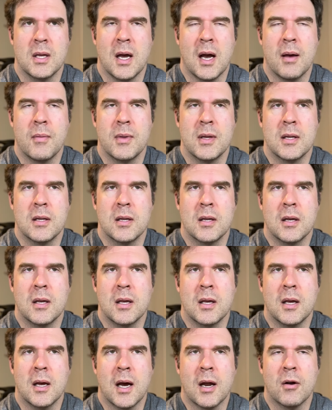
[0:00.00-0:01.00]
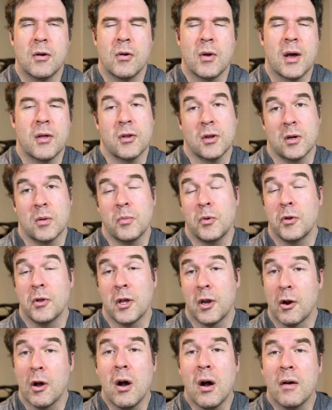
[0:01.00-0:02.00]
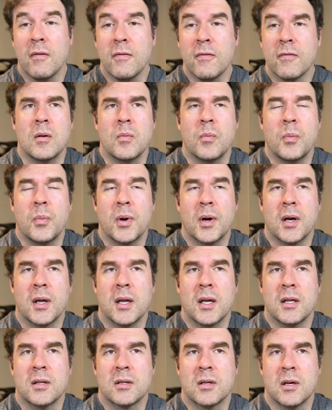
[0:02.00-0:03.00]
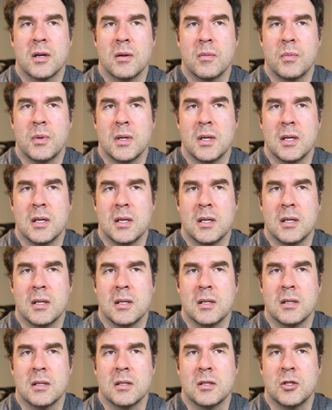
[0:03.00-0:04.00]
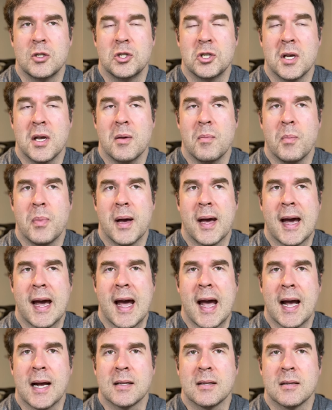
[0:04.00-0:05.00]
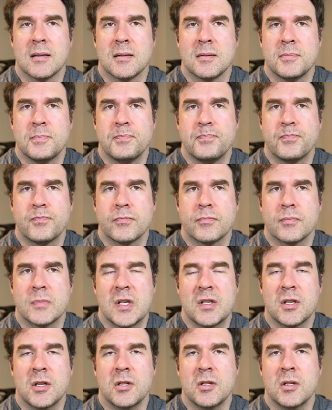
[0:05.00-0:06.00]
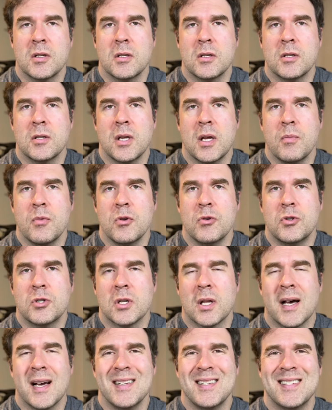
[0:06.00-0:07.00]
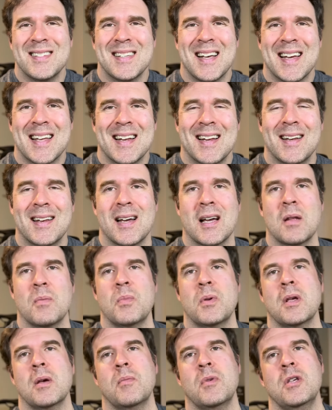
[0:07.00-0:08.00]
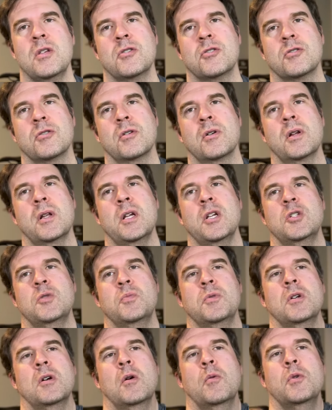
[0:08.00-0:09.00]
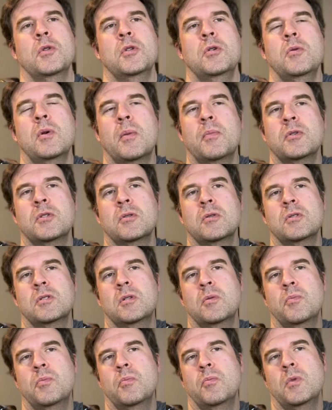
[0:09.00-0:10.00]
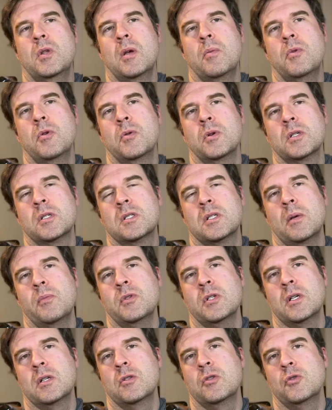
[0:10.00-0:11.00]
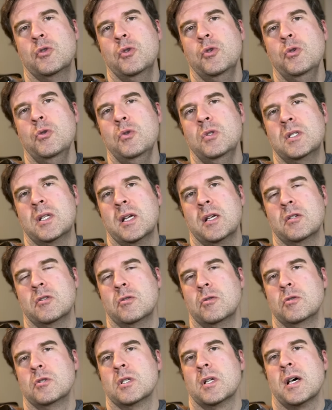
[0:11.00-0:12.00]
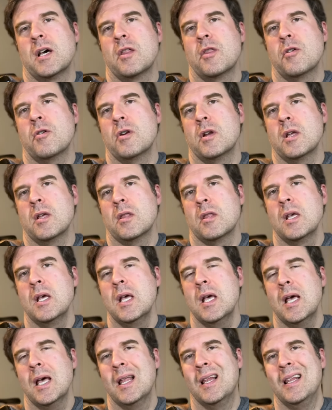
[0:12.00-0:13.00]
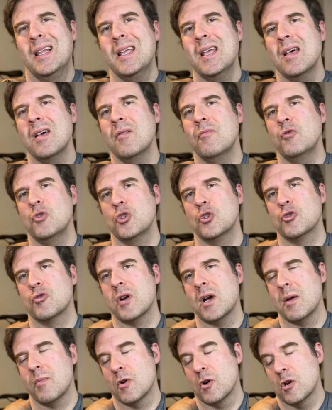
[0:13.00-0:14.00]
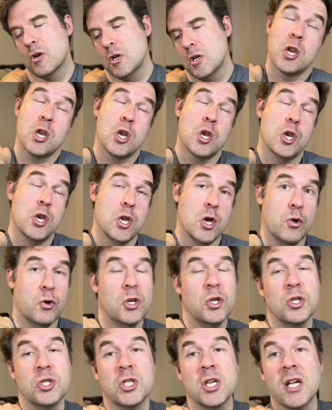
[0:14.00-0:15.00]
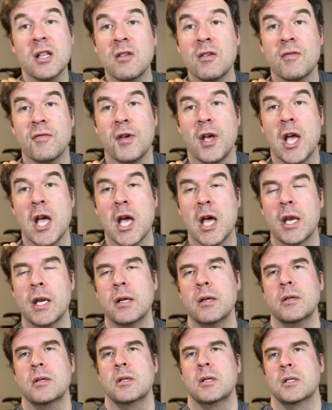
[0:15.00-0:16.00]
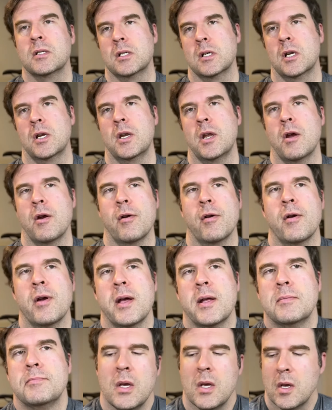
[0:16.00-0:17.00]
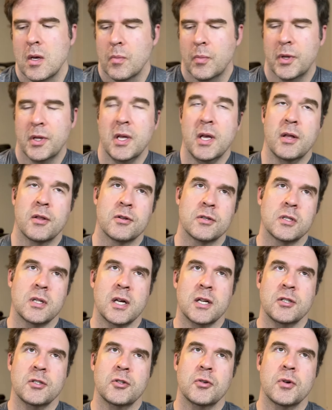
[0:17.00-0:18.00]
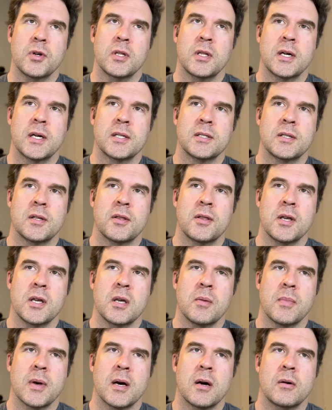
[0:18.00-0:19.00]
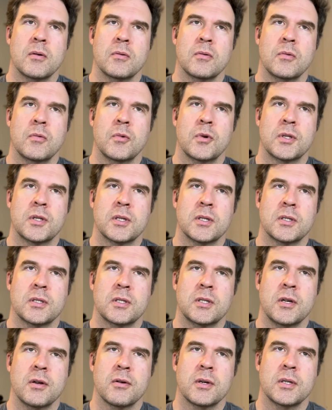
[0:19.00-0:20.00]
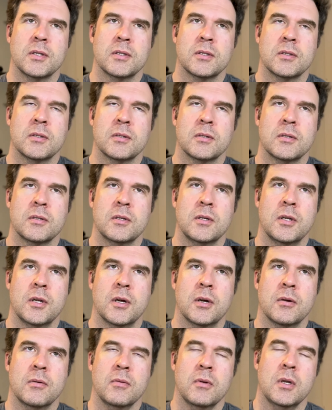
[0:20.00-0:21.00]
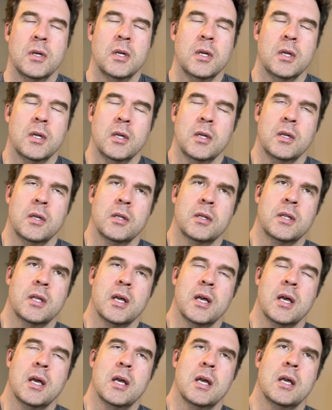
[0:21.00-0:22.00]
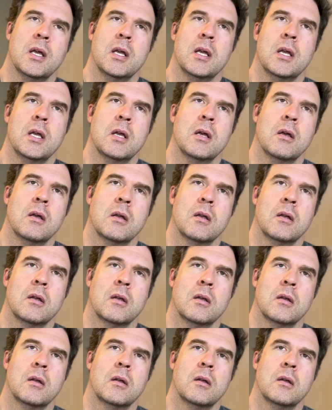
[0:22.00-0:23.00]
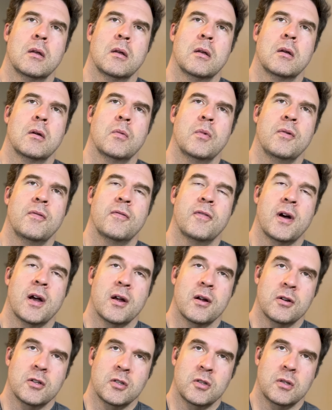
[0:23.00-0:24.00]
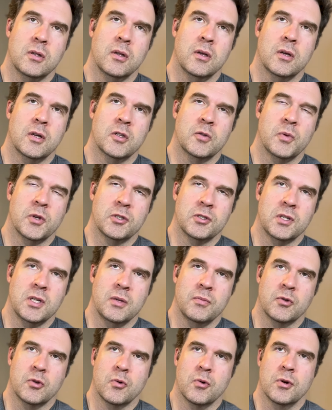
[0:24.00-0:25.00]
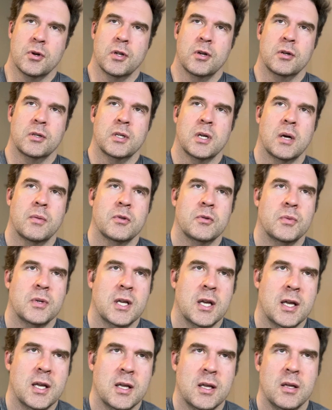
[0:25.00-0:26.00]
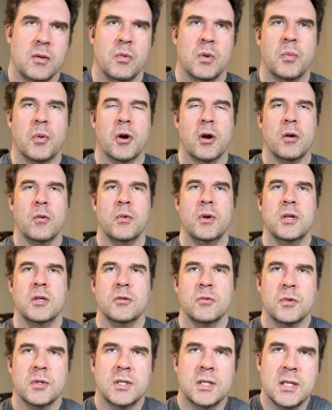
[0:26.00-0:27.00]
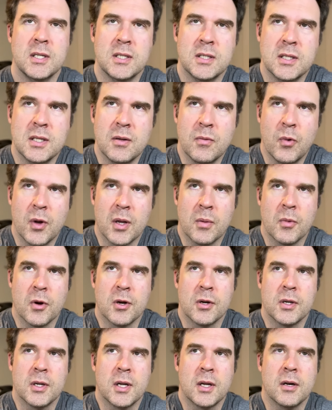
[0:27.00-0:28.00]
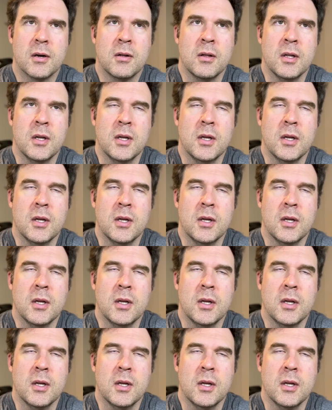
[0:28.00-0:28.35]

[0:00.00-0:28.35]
I don't know how they're going to pull that off, but it's going to be jam packed. It's going to debut July 2nd at 9 p.m. Eastern on HBO with new episodes debuting subsequent Tuesdays through July 30th. And Liev Schreiber, noted Jets fan, is going to narrate. But yeah, there's a lot of storylines to think about with this series. You know, we fired special teams coordinator Thomas McGahee. We parted ways with DC Wink Martindale,